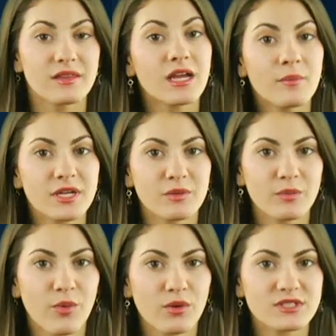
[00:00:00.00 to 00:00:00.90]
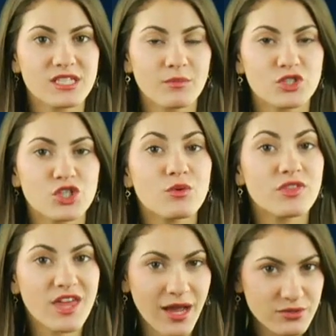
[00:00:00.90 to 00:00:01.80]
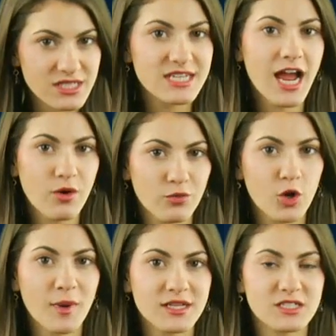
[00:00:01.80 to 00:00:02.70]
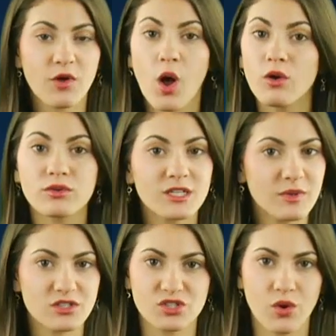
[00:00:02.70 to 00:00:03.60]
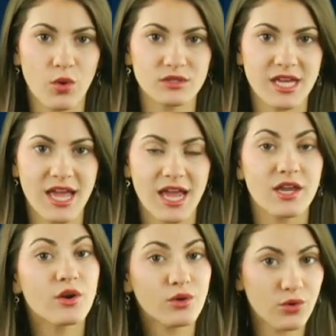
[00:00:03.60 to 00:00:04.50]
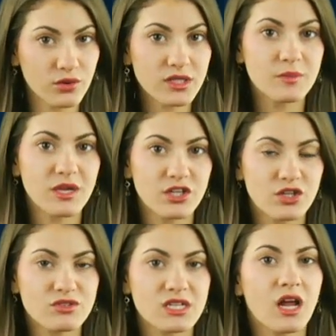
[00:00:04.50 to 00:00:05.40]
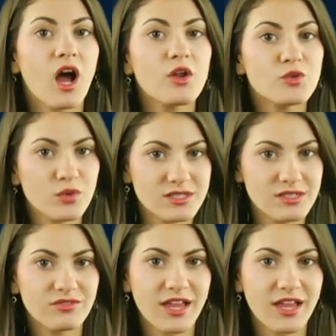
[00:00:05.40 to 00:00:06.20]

The company reports some 2,000 NAO robots have already been sold and are currently being used in hundreds of